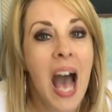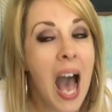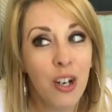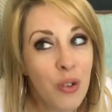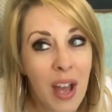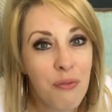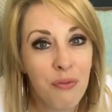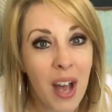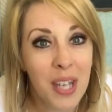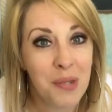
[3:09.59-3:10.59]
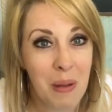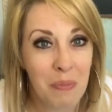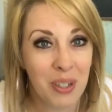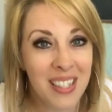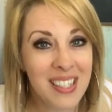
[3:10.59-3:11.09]
I don't have fond
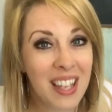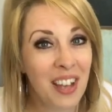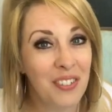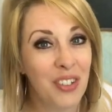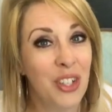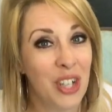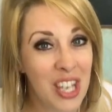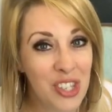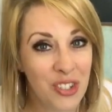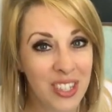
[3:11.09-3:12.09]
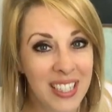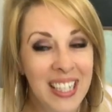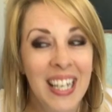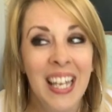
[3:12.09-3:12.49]
memories of history,